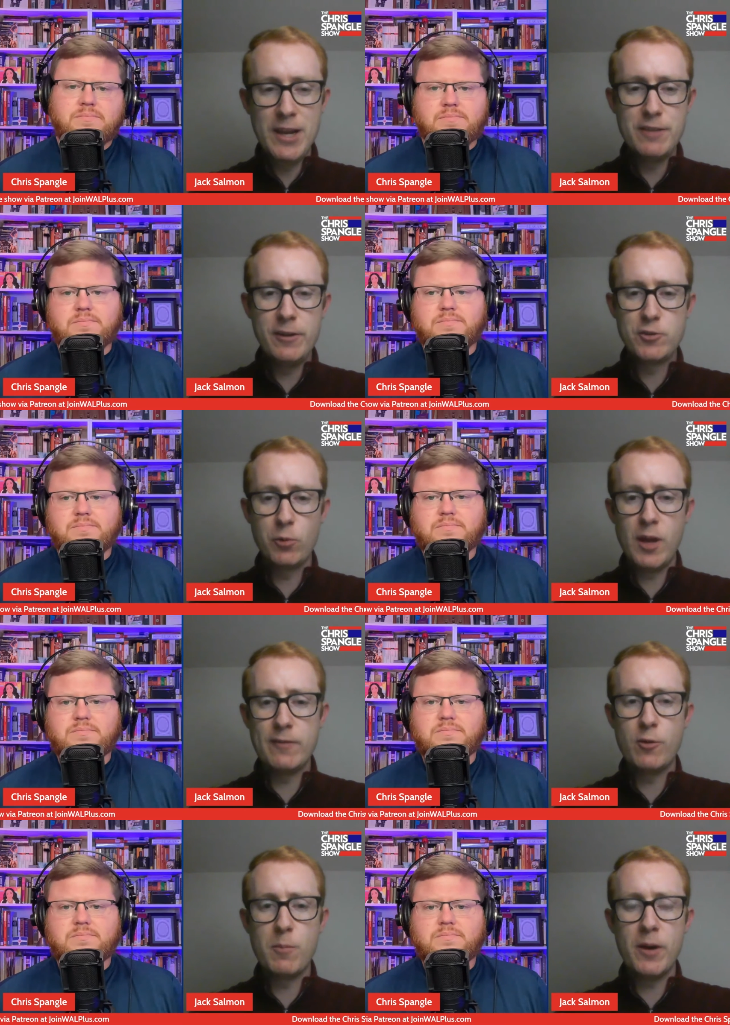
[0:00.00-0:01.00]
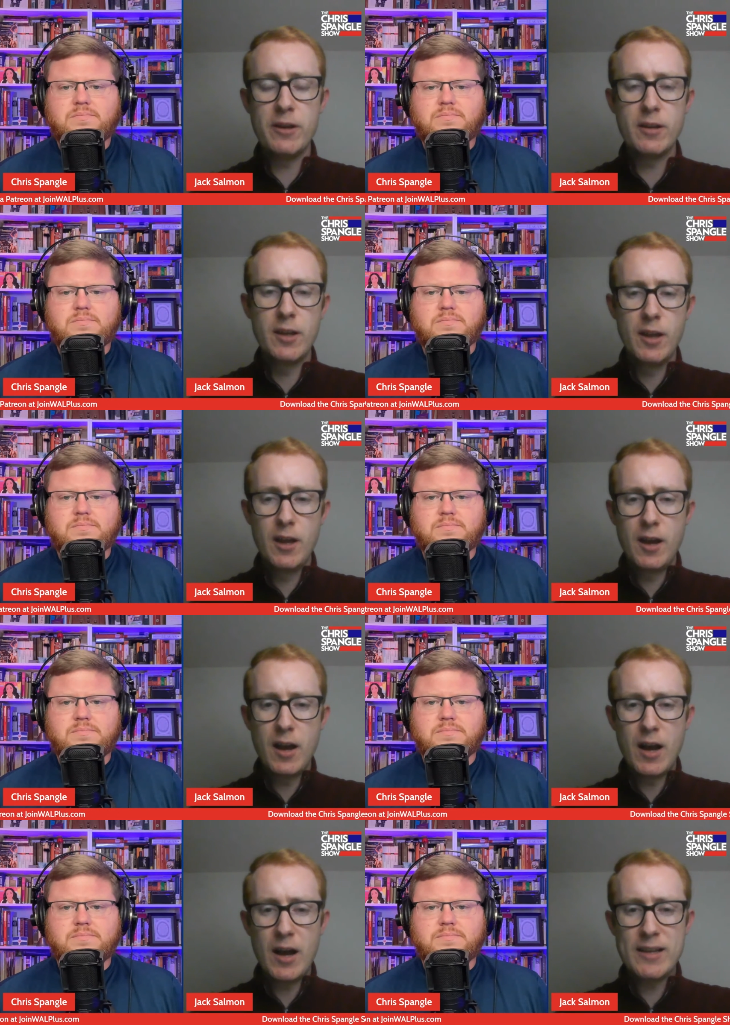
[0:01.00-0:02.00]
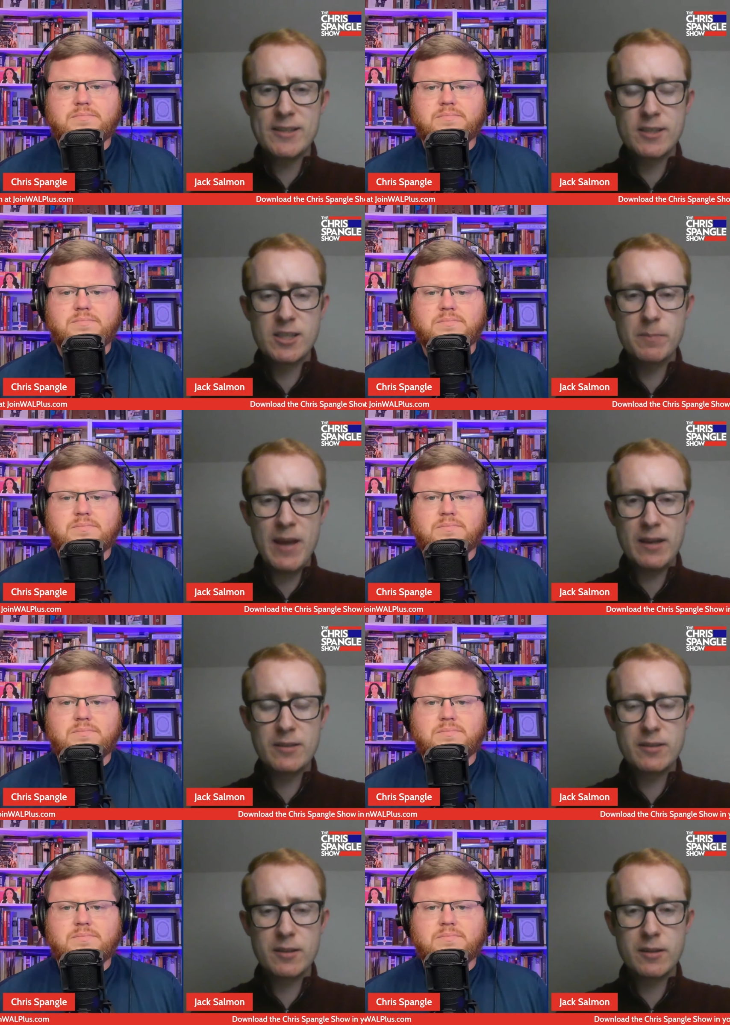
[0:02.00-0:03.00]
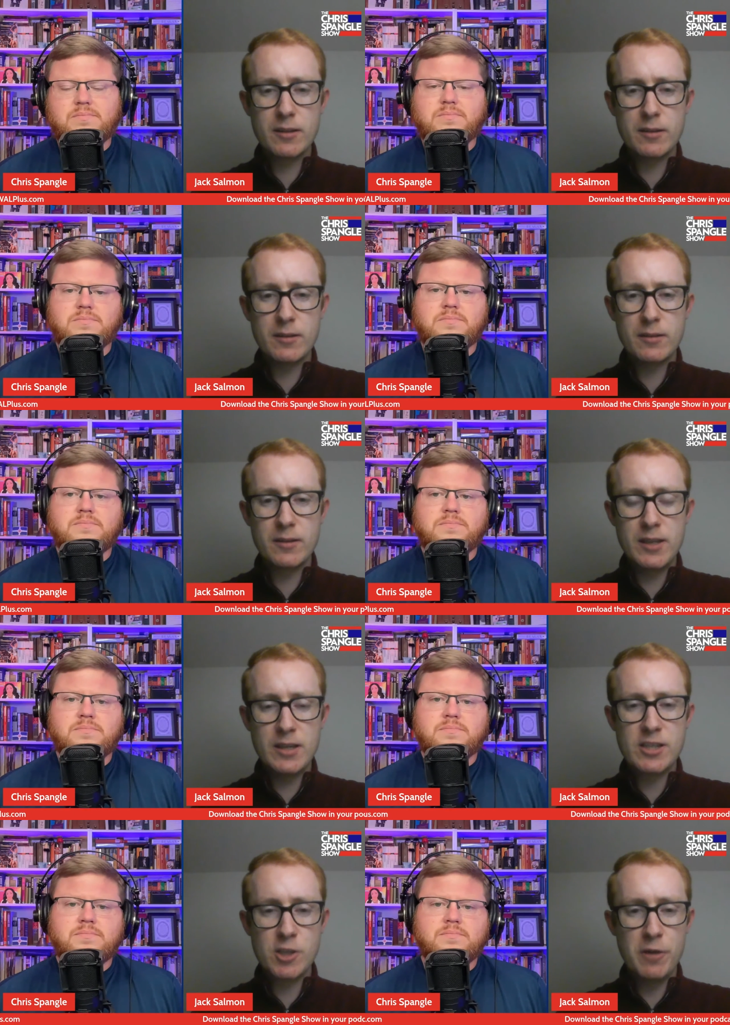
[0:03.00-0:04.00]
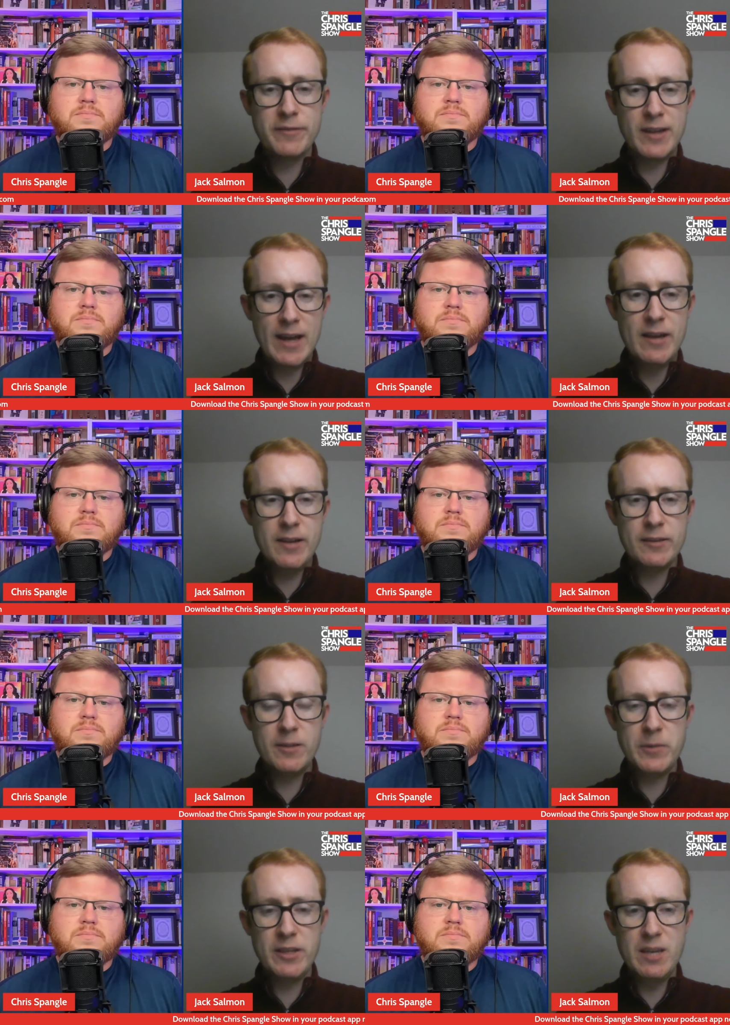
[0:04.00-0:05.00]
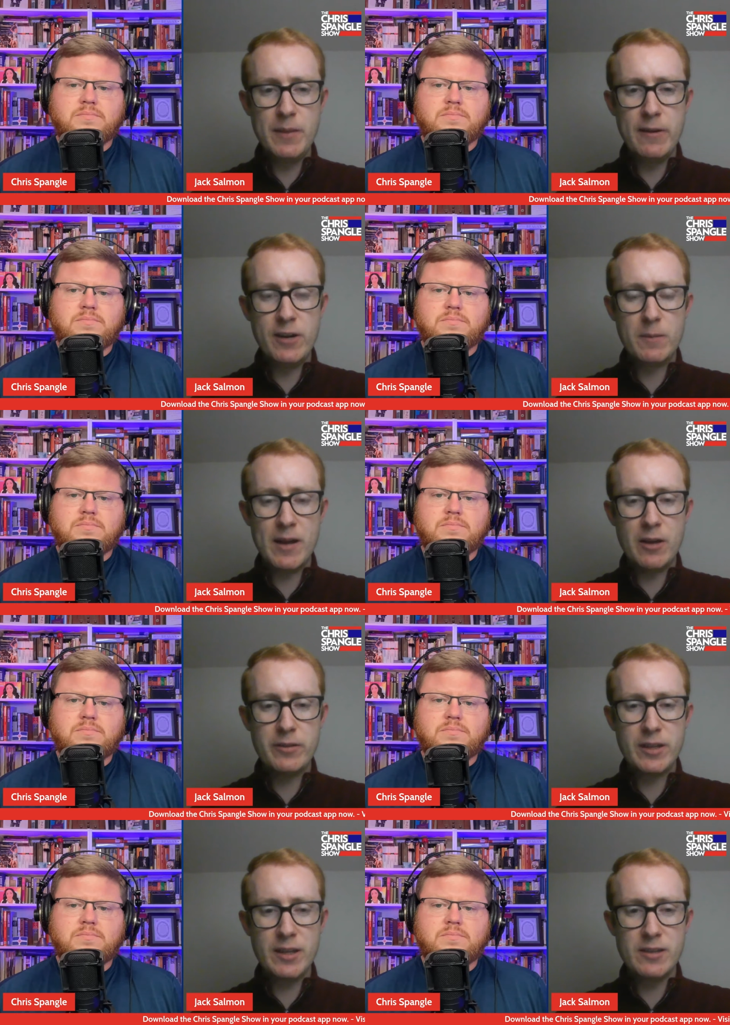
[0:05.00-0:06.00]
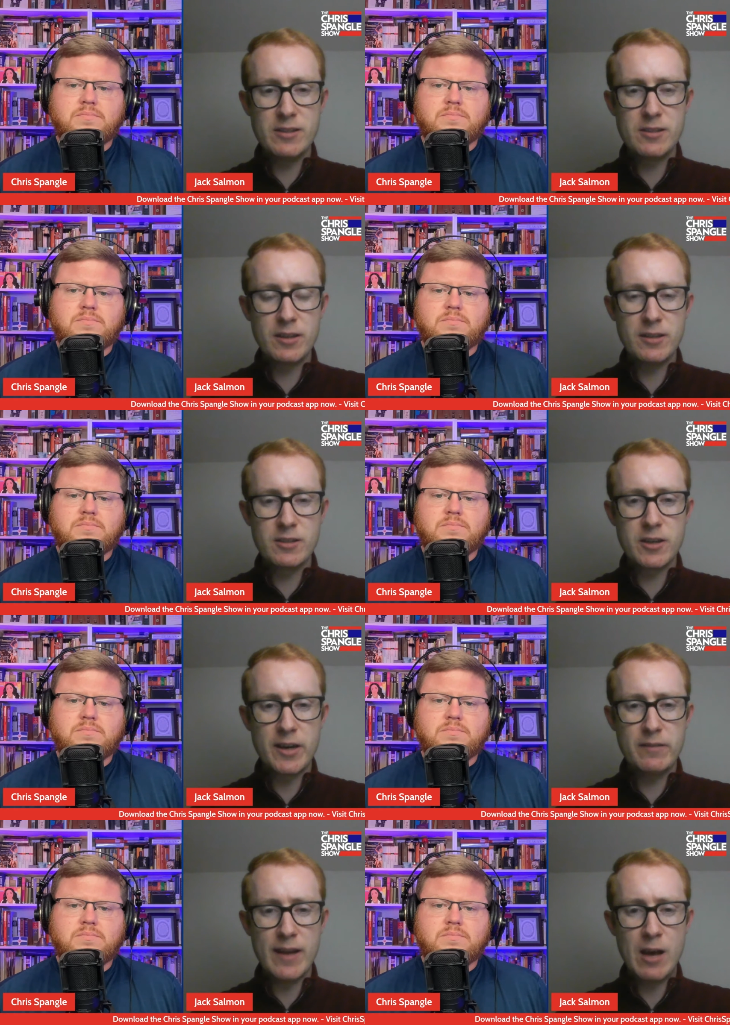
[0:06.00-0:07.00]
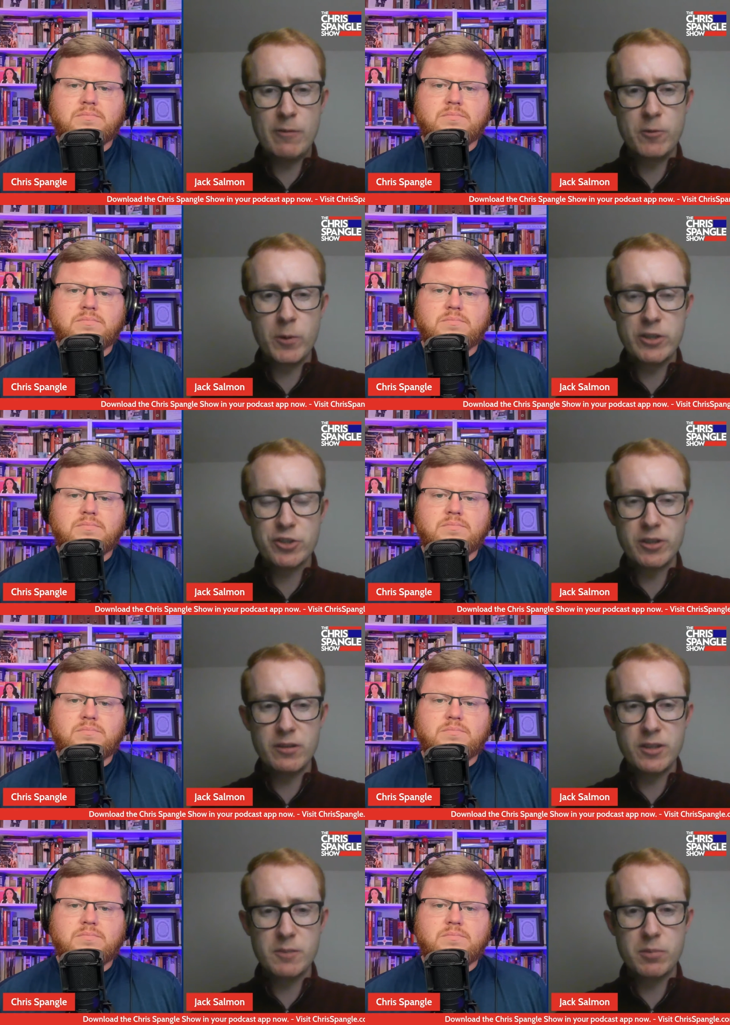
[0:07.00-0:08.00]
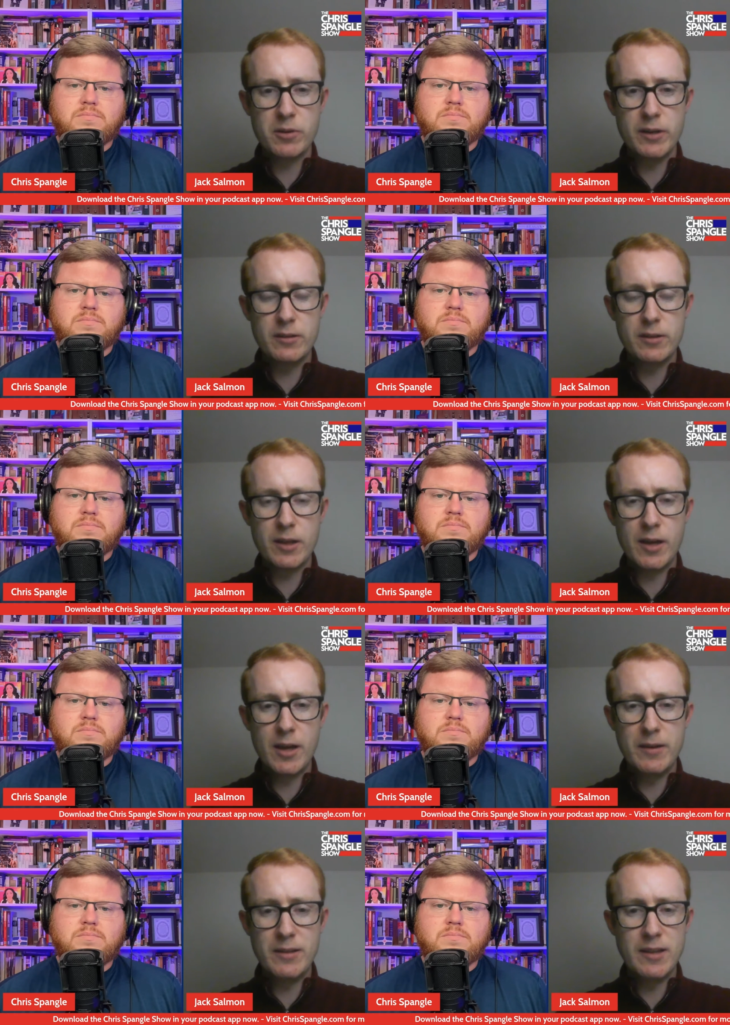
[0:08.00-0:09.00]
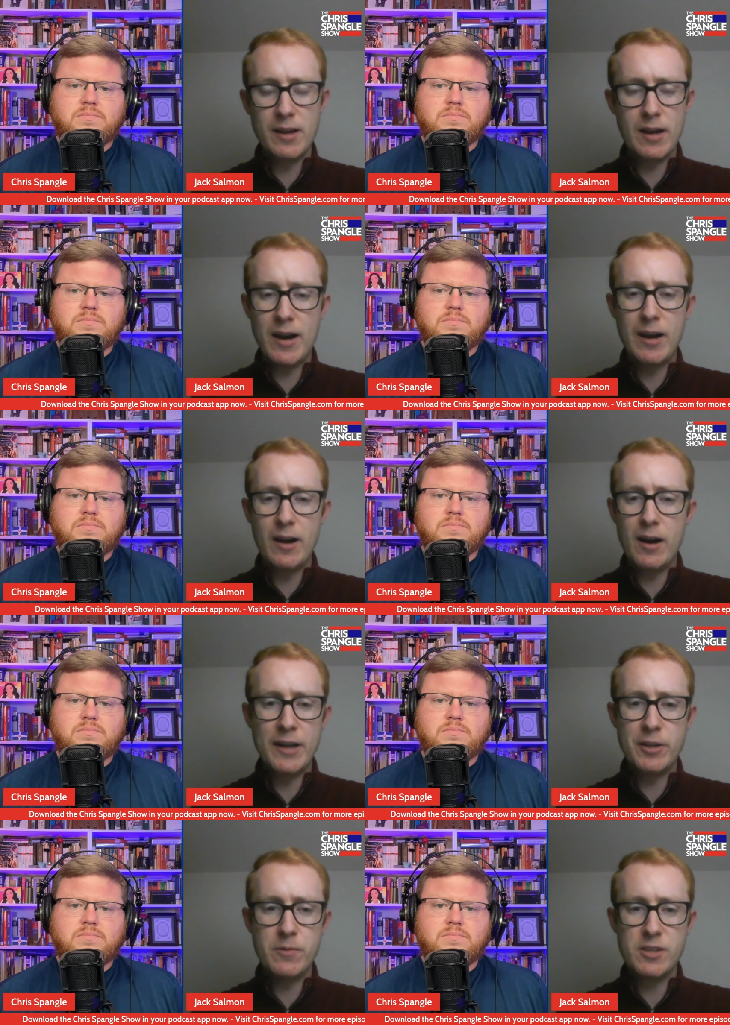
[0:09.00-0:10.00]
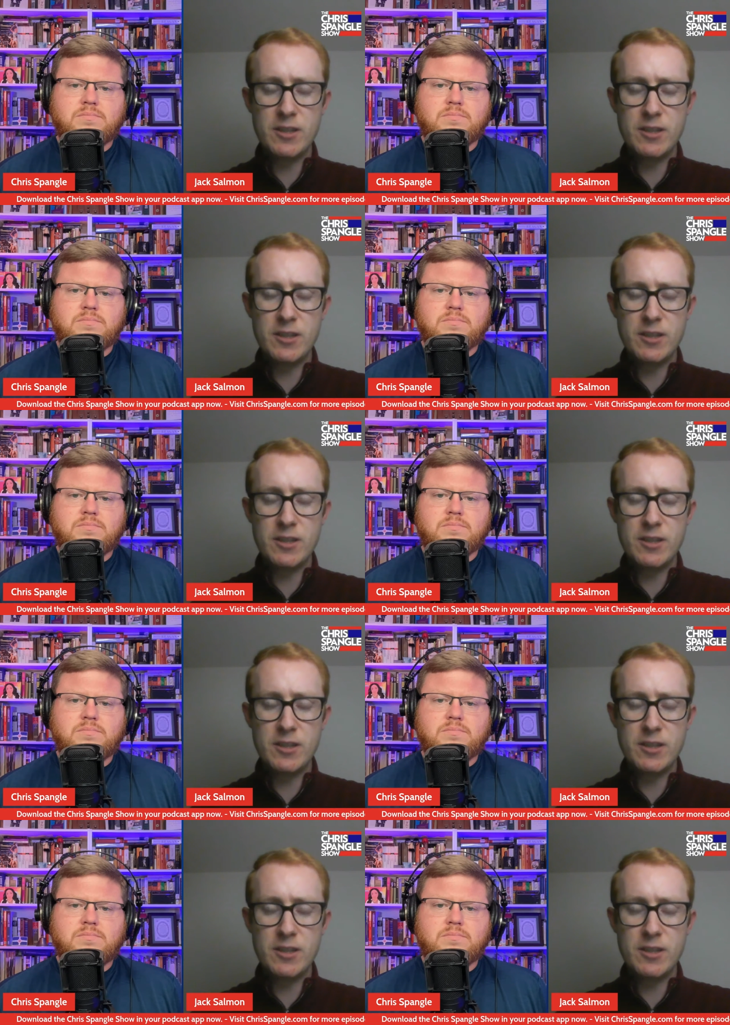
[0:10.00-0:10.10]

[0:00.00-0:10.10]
Speaker 1: individual level, but I suspect the soft landing that we keep hearing about is is kind of out of question at this point. Uh, I I don't